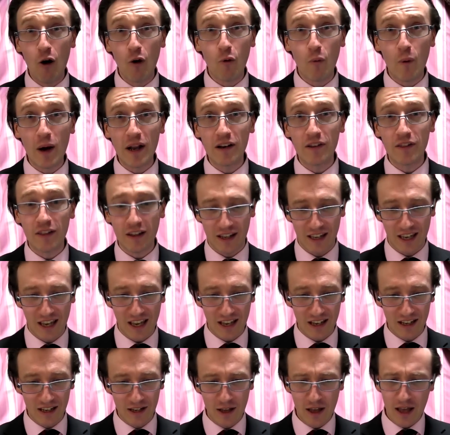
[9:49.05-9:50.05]
went the
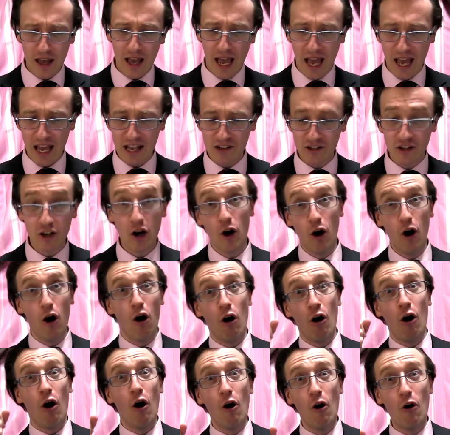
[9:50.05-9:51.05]
king, and "ho
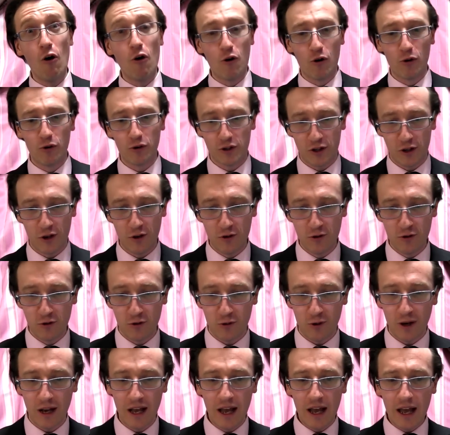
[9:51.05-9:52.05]
ho!"
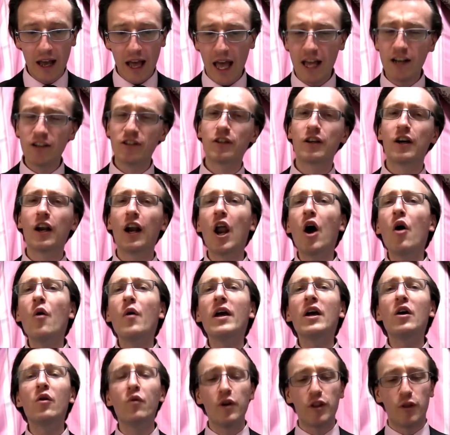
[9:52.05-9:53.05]
too, and
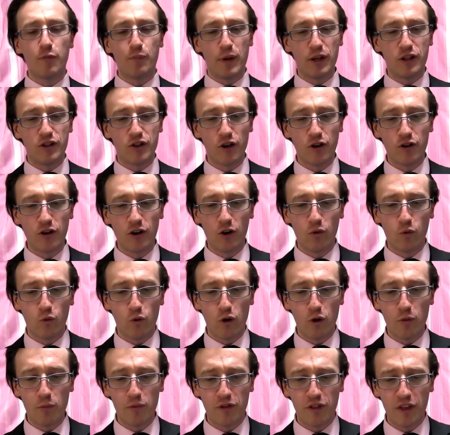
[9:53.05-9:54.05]
glowing with paternal
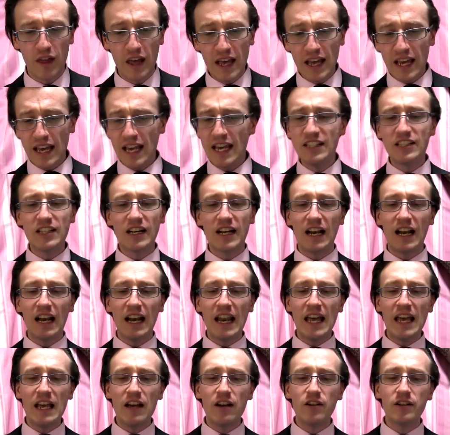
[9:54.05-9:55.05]
warmth, he
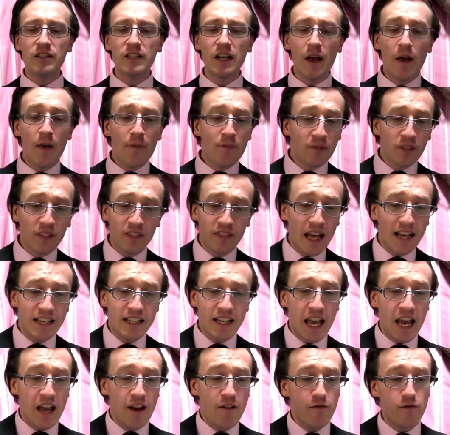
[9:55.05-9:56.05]
declared that
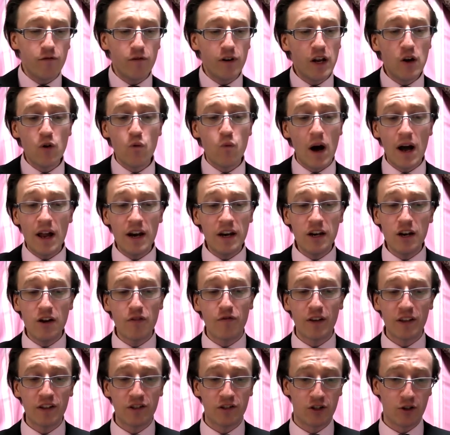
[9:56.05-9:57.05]
every one
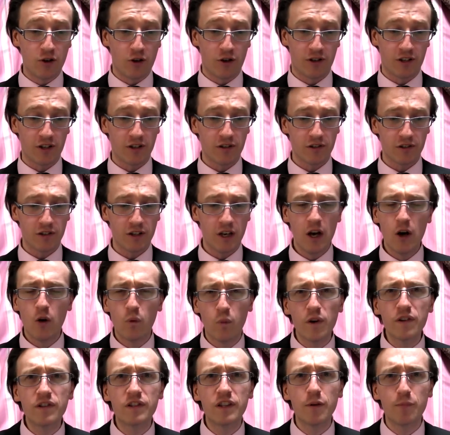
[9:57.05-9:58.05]
of his daughters
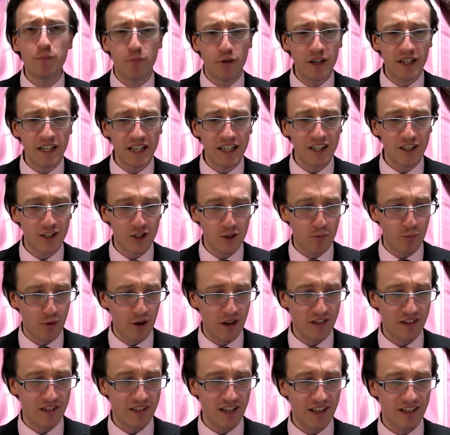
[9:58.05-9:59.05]
was the prettiest
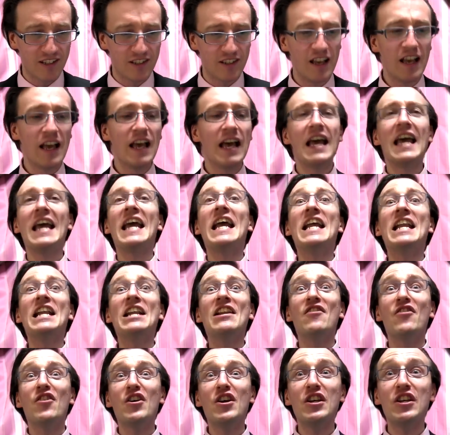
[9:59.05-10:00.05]
princess
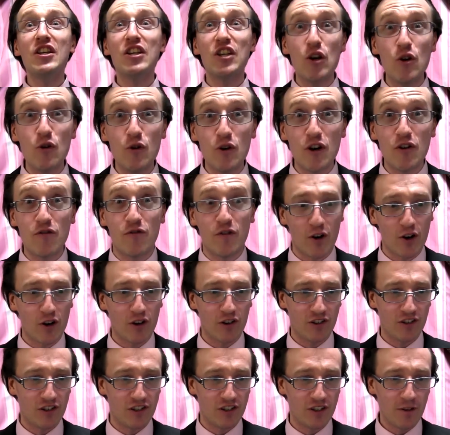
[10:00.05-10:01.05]
in the
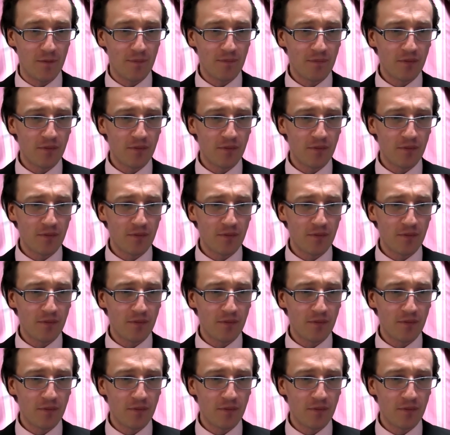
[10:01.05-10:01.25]
universe.